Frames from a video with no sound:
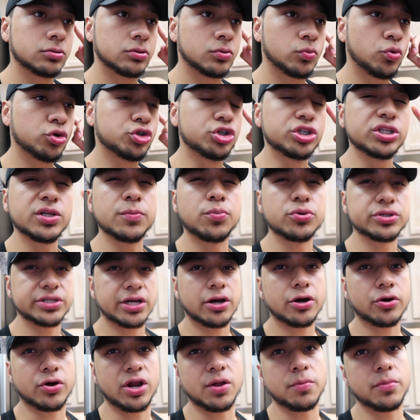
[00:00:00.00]
Well, she's gonna put
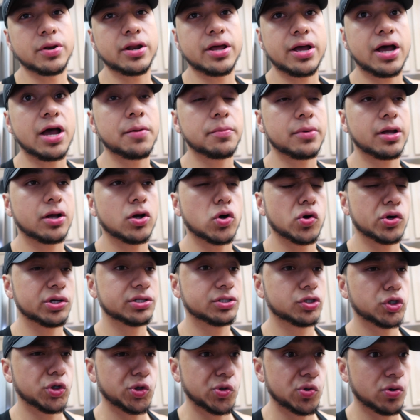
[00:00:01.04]
sour cream in it. I'm not going
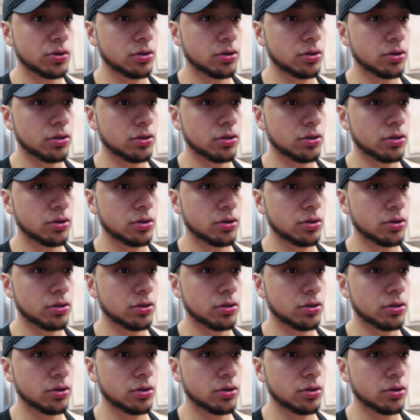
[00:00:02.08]
to.